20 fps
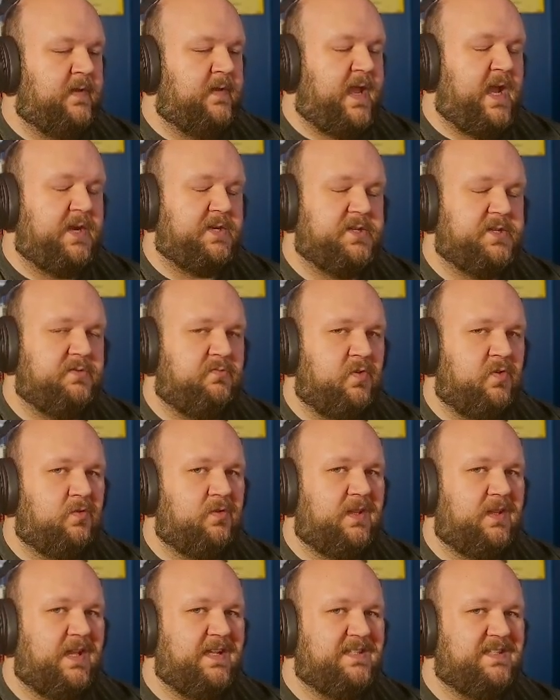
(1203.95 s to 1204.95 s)
action
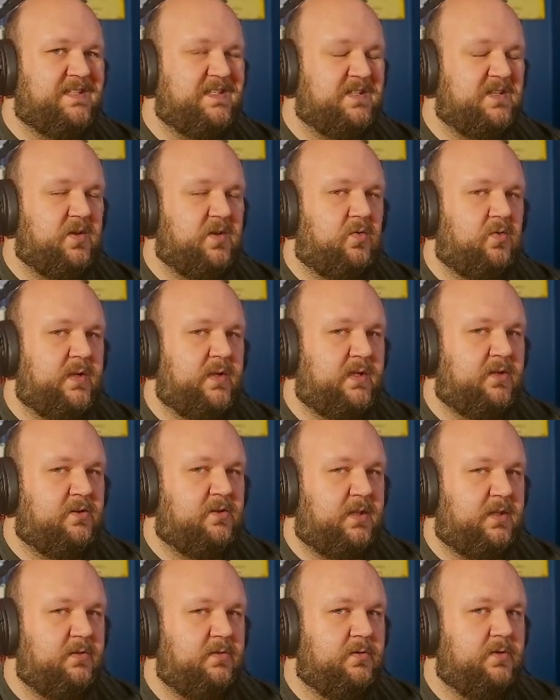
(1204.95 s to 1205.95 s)
roguelites don't
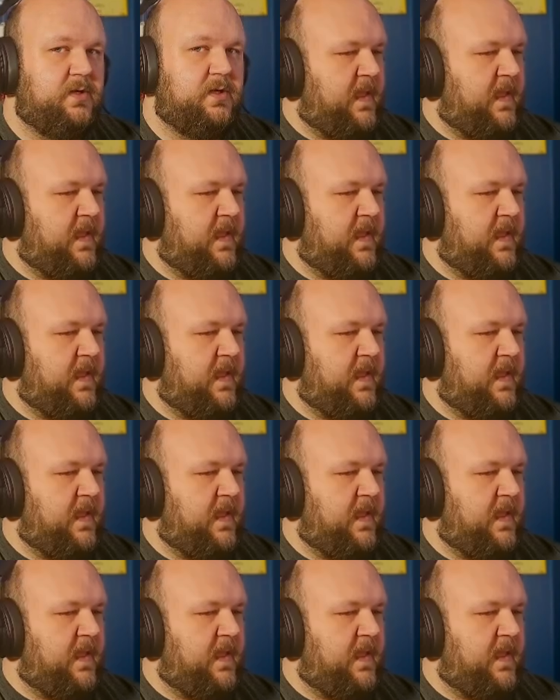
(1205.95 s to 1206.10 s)
include,